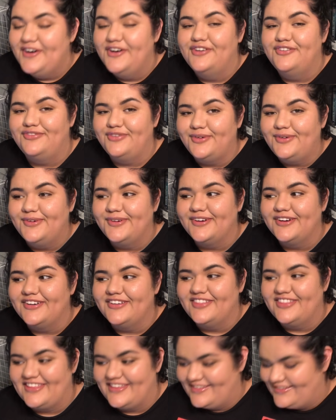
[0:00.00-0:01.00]
for
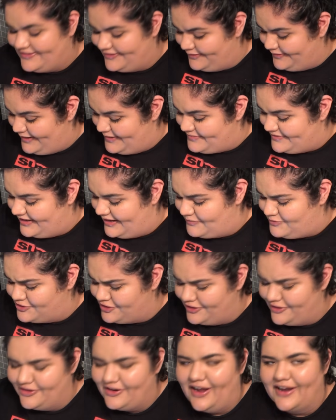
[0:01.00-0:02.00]
this script, and I'm
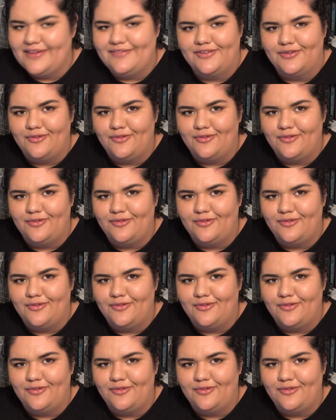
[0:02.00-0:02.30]
sure you're not even